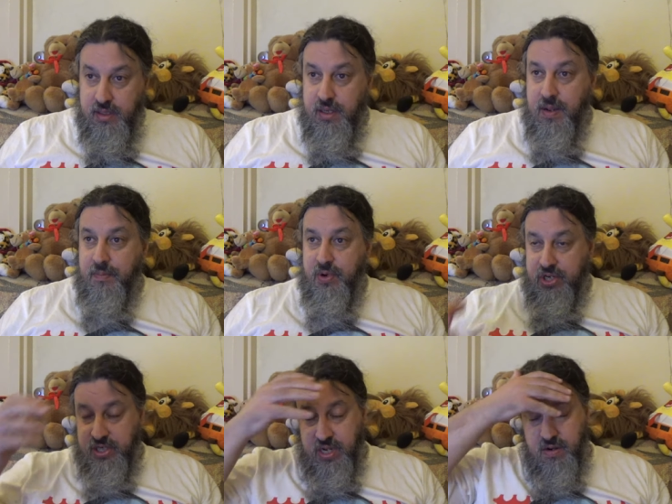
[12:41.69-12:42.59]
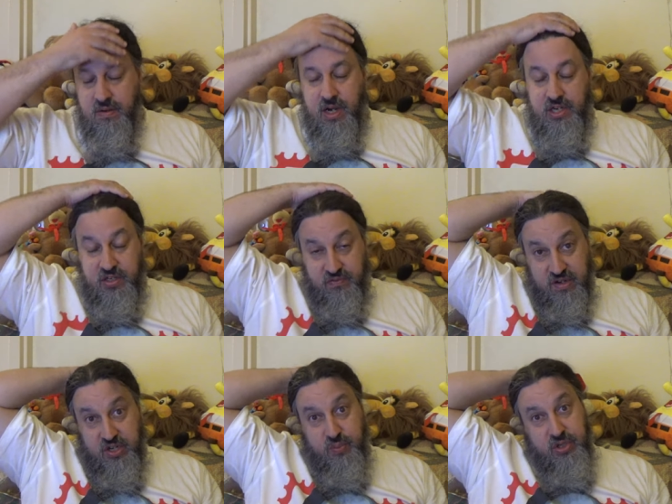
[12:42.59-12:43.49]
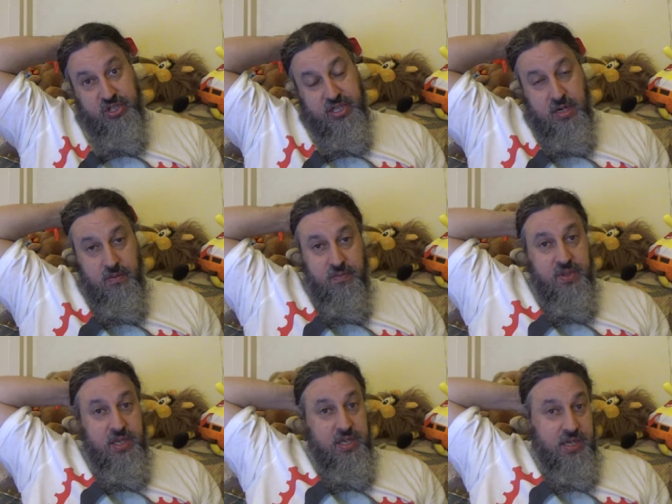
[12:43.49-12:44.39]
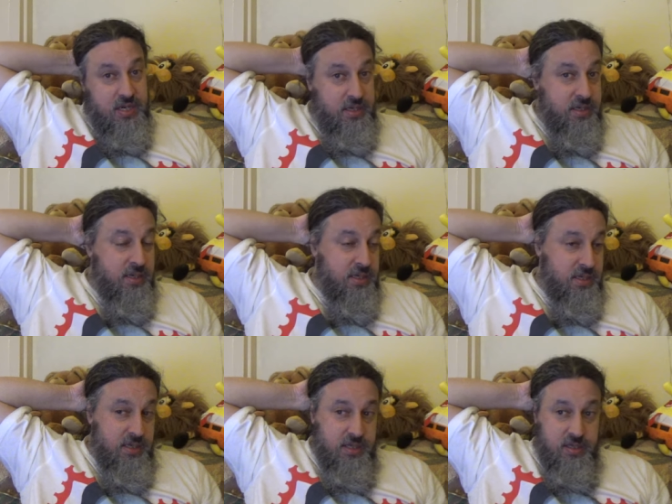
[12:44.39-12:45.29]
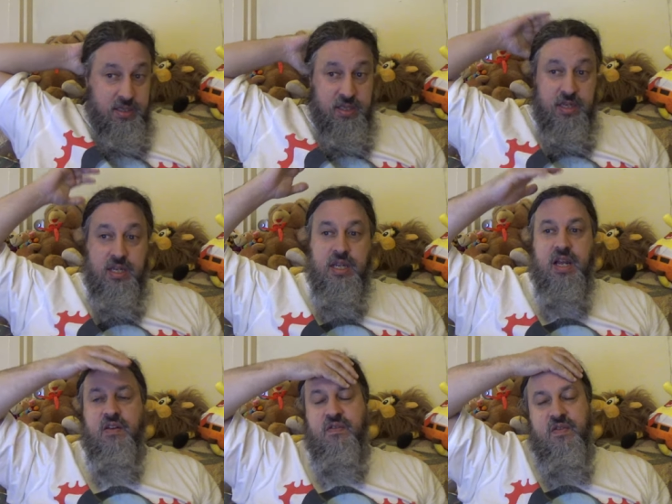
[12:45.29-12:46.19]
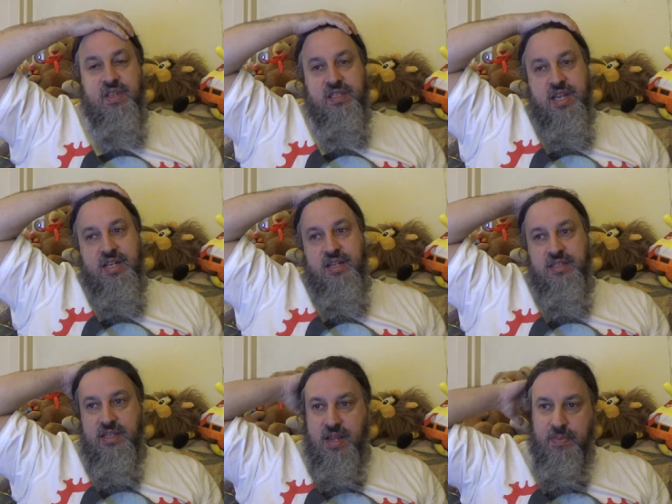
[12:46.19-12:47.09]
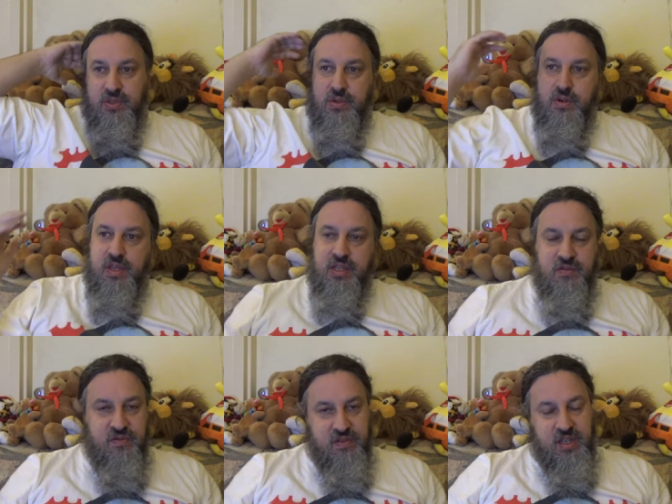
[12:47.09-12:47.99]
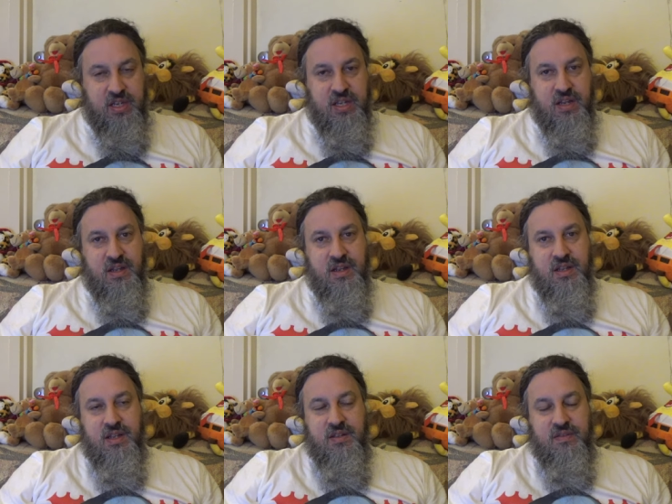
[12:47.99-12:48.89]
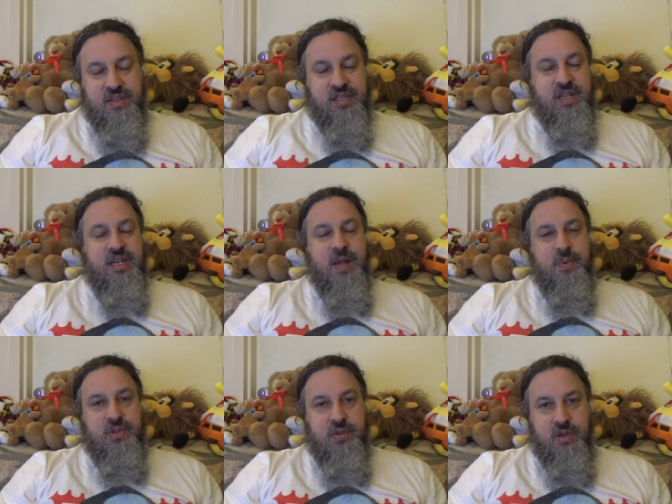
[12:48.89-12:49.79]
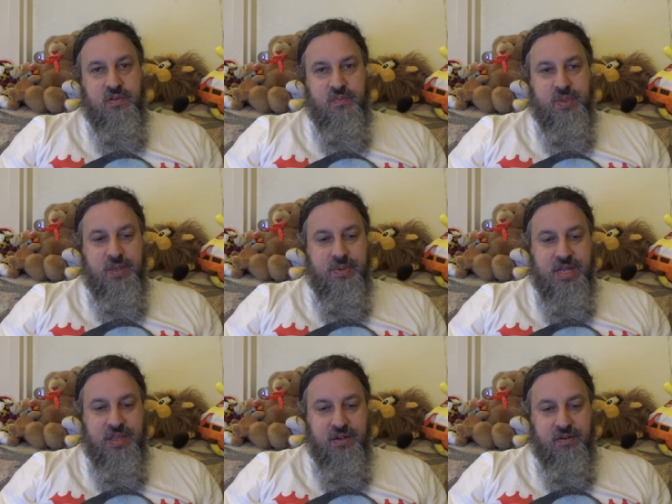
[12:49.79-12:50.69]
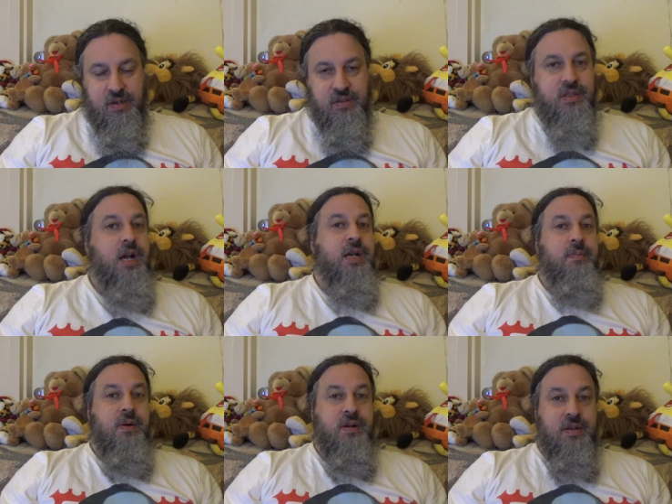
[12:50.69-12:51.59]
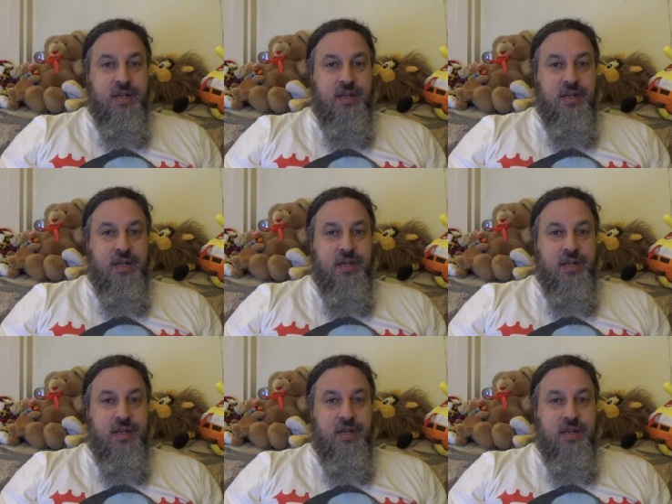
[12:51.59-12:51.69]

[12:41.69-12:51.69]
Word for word: I'm pushing out. I just finished pushing out the 52nd episode. I think it's the 52nd episode of Big Bang Theory. I was talking about